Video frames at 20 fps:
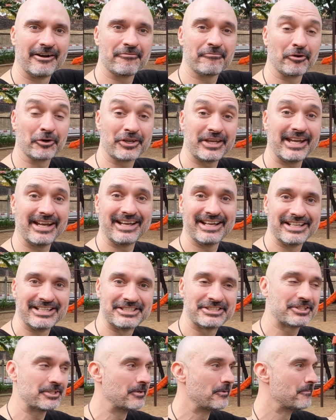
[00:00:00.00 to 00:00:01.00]
for kids,
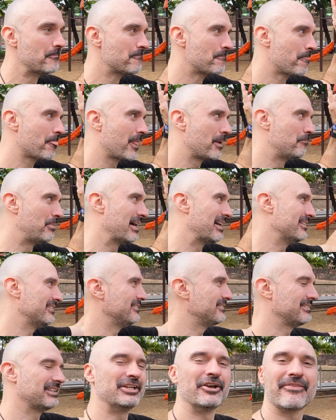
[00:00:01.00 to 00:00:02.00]
but
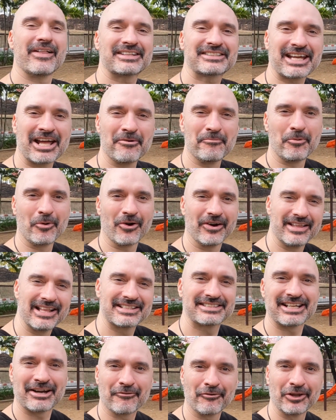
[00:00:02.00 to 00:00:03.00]
you know, that's kind of boring. That's
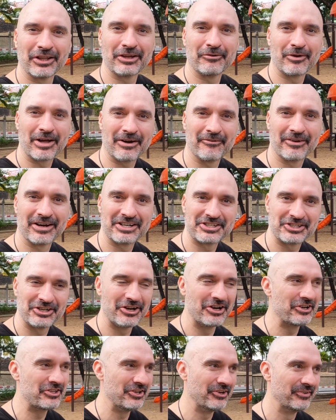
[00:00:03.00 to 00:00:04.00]
not really what I want to show
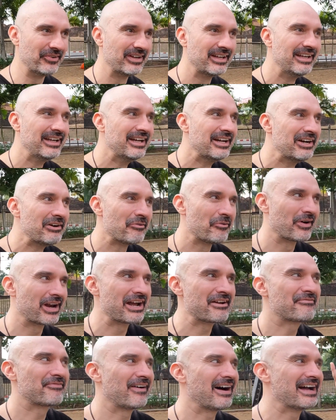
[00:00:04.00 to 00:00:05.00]
you. What I
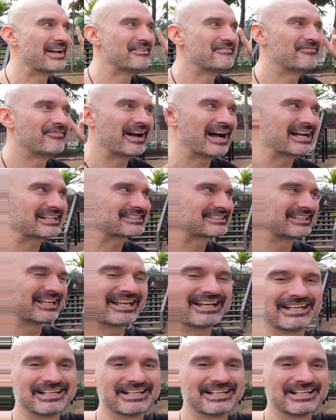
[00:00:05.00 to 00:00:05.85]
find fascinating